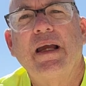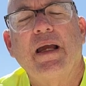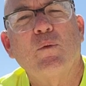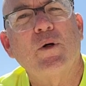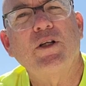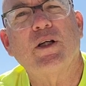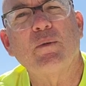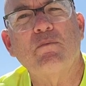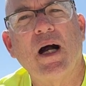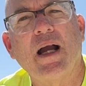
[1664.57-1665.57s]
And when you
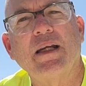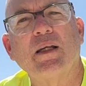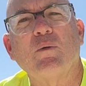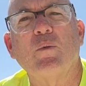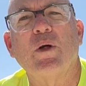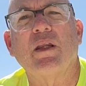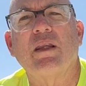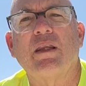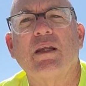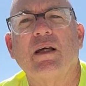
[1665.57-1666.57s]
combine it with
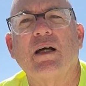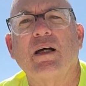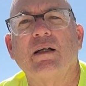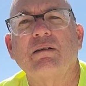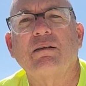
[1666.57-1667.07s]
uh,